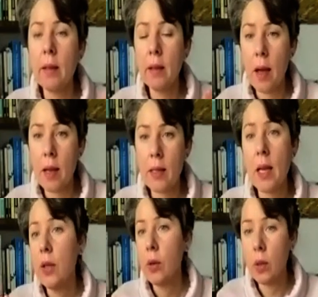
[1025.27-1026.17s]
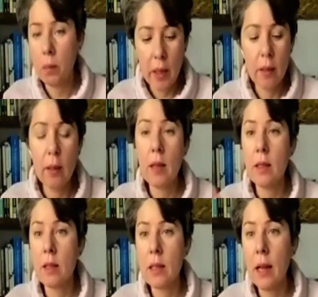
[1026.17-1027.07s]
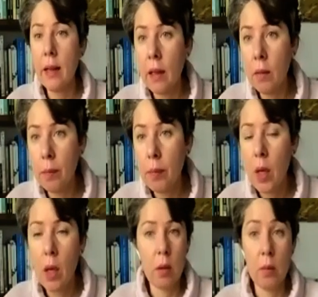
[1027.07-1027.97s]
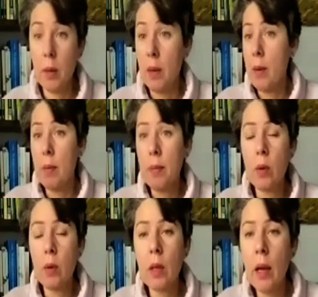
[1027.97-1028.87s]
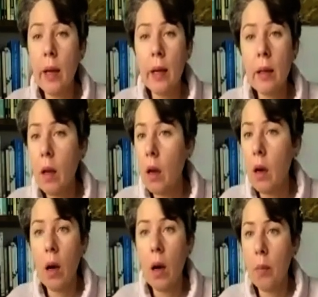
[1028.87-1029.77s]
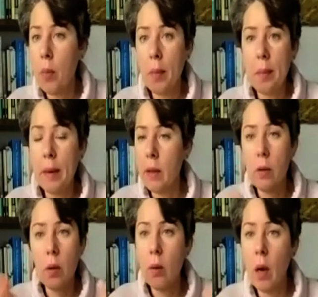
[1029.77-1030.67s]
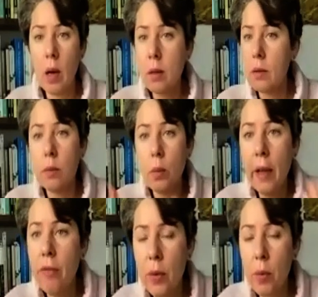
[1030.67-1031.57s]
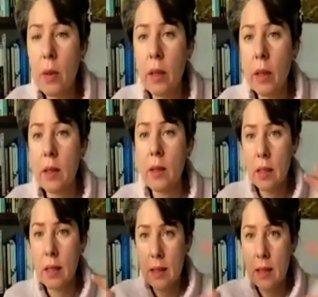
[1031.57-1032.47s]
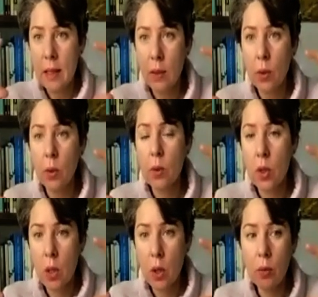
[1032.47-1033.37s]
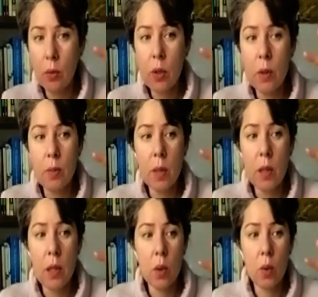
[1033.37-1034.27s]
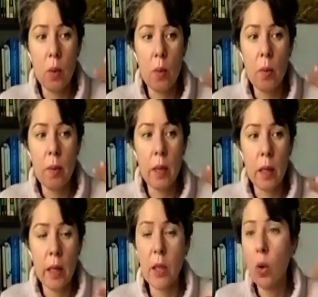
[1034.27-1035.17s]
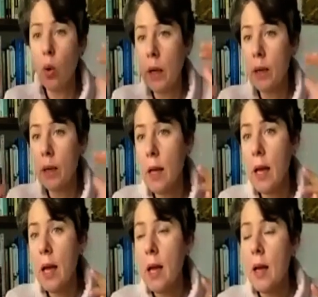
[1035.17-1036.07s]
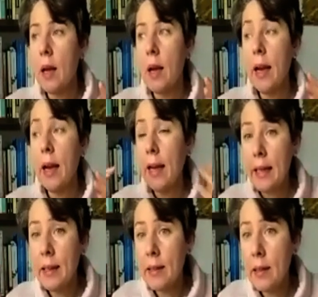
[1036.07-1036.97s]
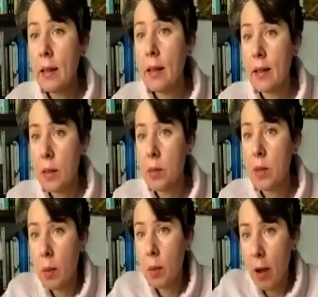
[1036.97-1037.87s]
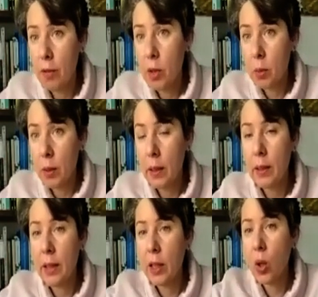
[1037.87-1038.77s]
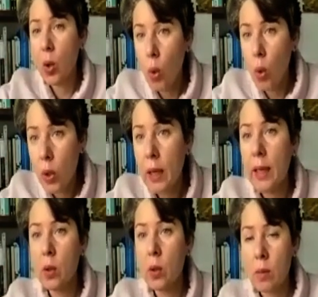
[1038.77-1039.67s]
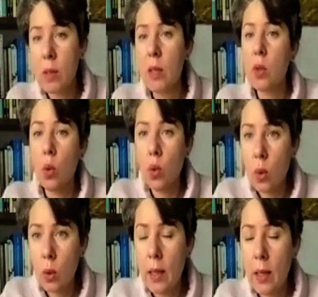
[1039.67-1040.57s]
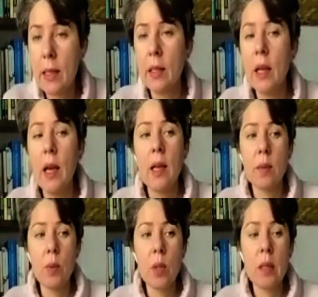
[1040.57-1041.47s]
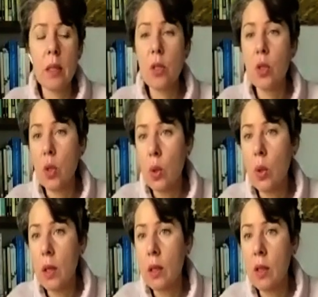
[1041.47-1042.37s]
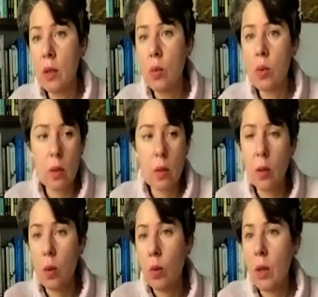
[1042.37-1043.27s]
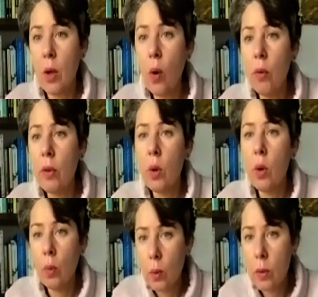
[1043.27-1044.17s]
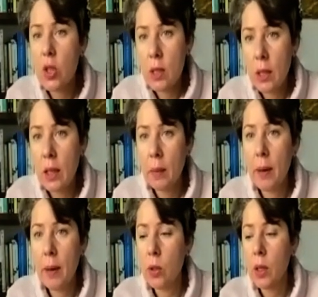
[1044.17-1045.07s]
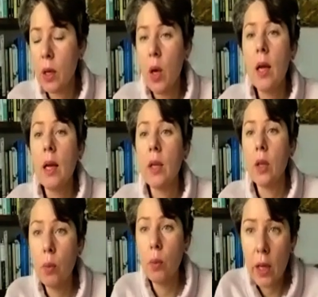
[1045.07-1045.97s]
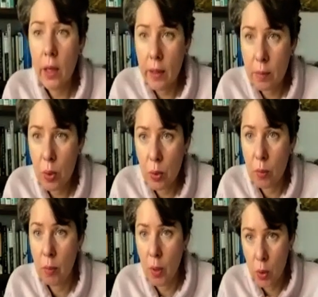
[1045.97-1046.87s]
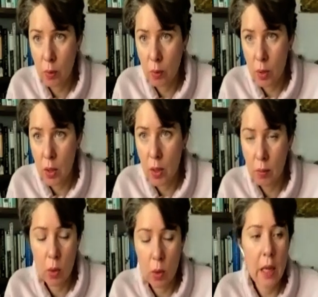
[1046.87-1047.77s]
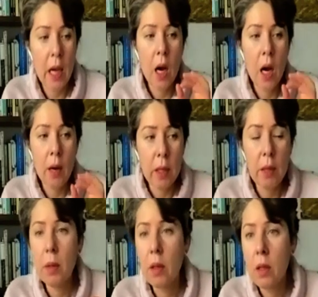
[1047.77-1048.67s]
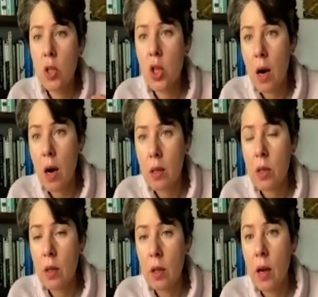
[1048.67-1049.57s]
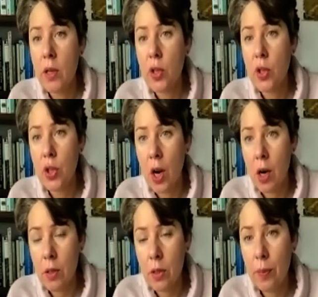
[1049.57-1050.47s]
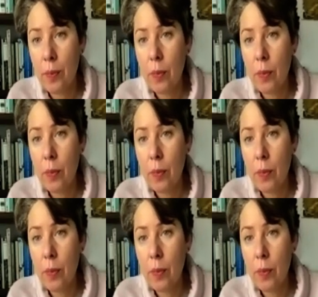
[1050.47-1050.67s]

buy glass. You can buy glass in Dunelm, you can buy probably online, probably, well, everyone can sell you. Just go for something that's got probably like a lid, like some comfortable lid, like a cork lid or sometimes also glass lid, something that you can use, in the oven or just think about it. What I am doing most of the time, honestly, I'm keeping the jars, the larger jars,